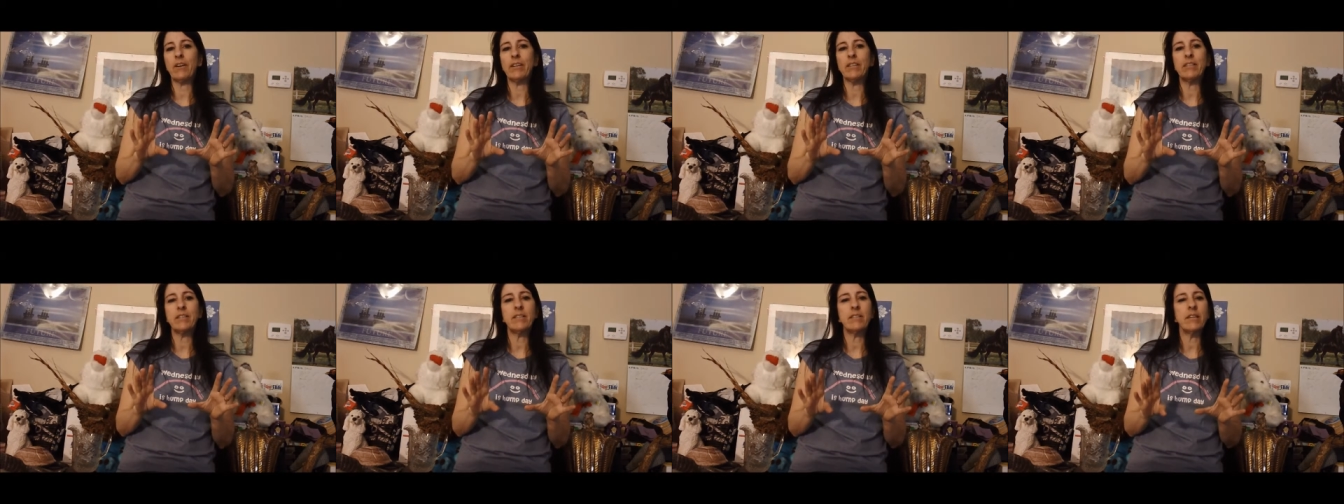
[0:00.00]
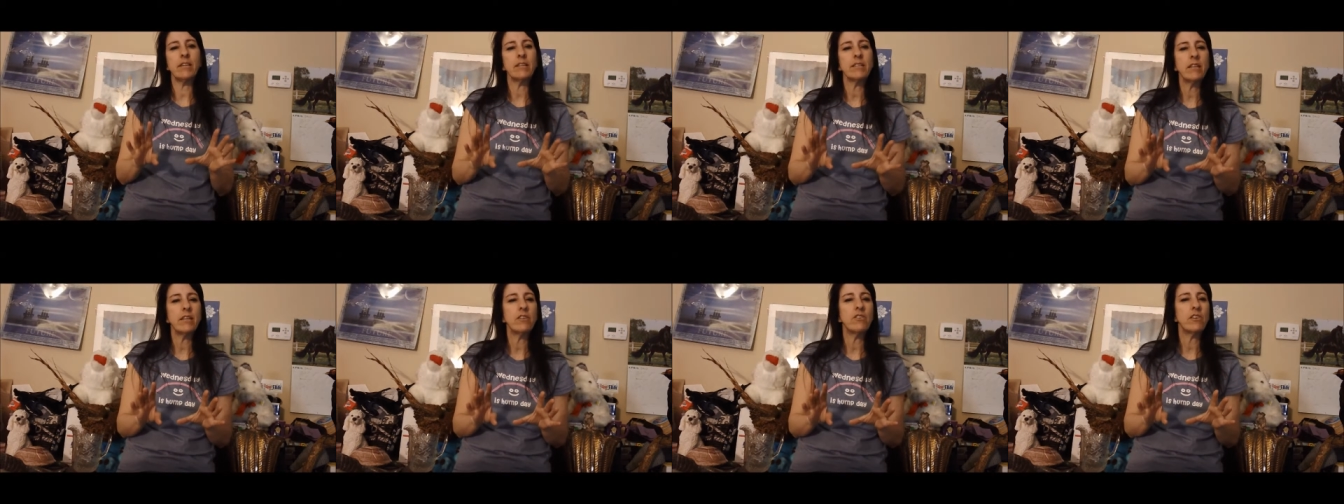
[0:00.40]
because
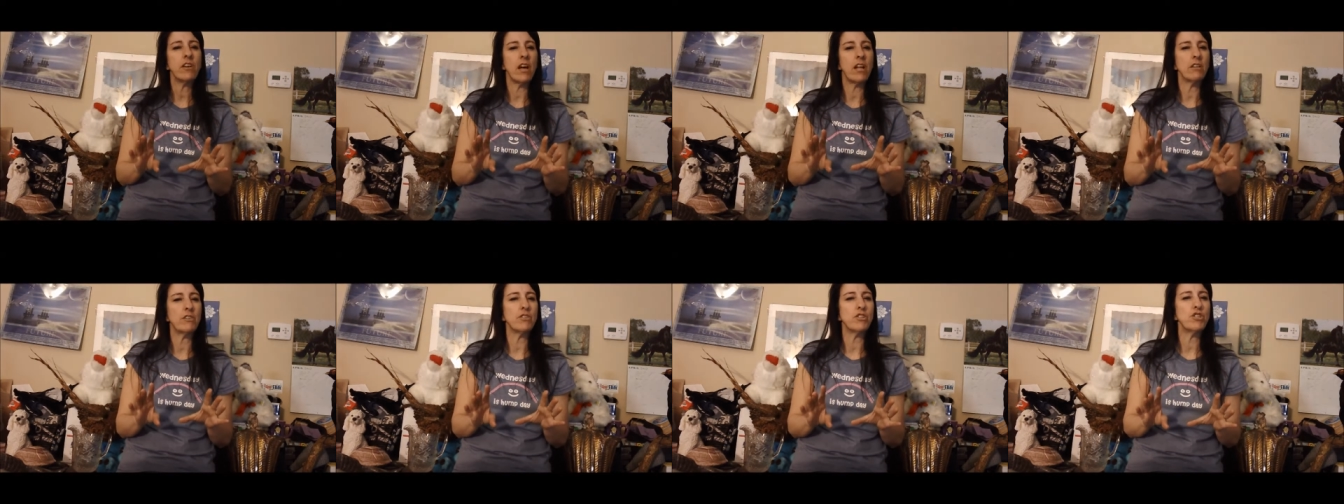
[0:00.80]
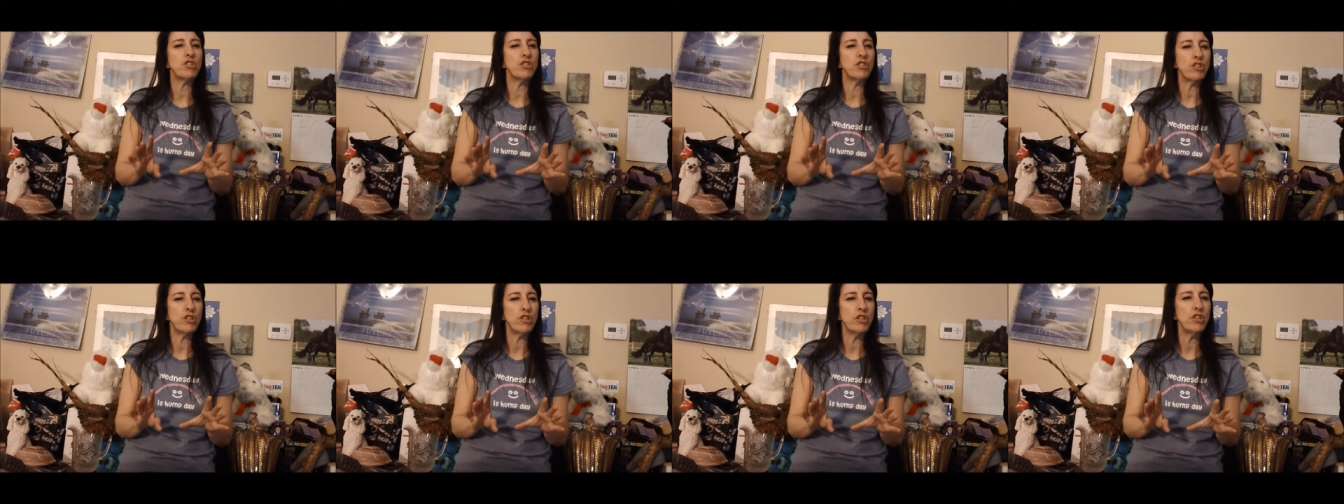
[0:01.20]
$600
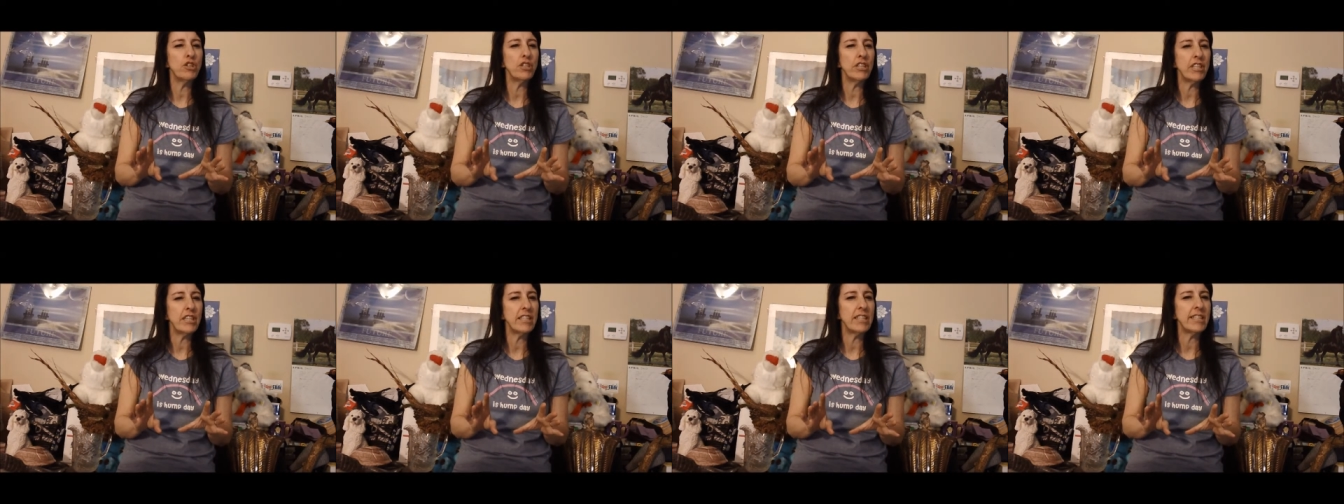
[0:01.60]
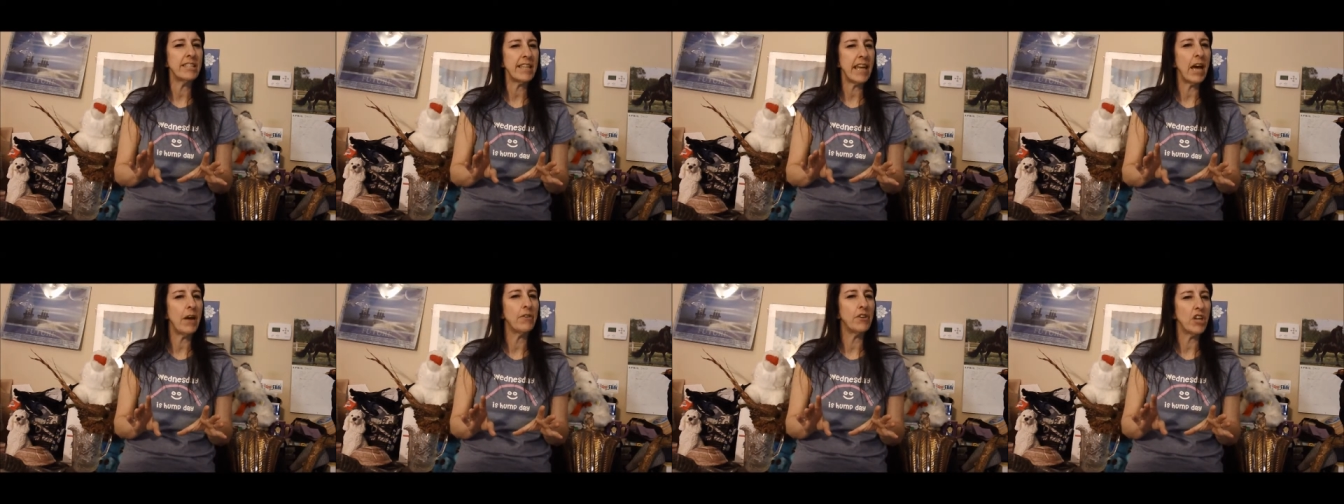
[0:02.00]
sure did
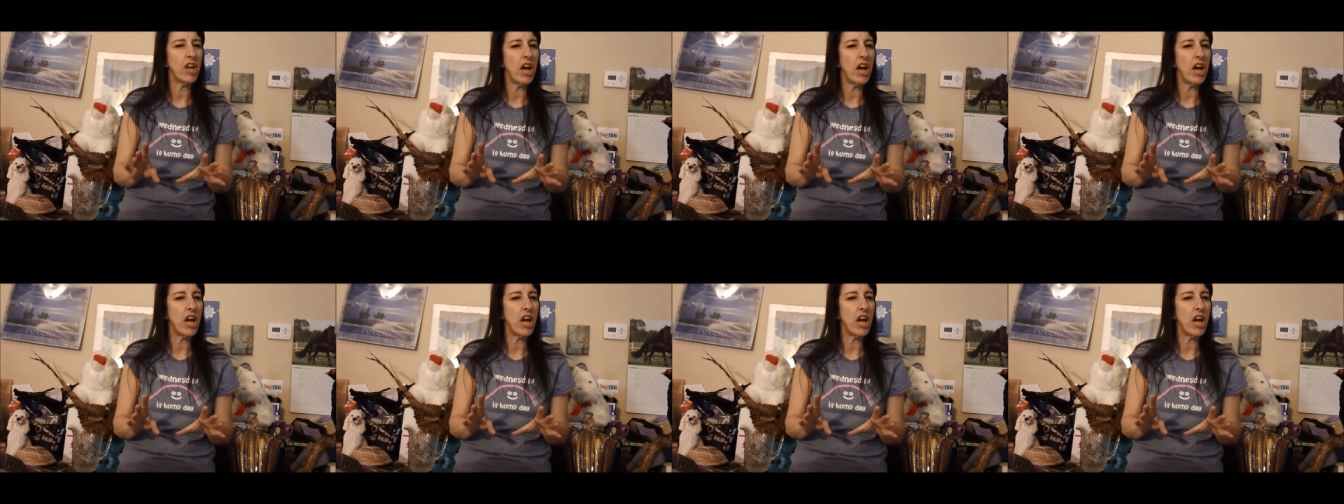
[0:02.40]
sound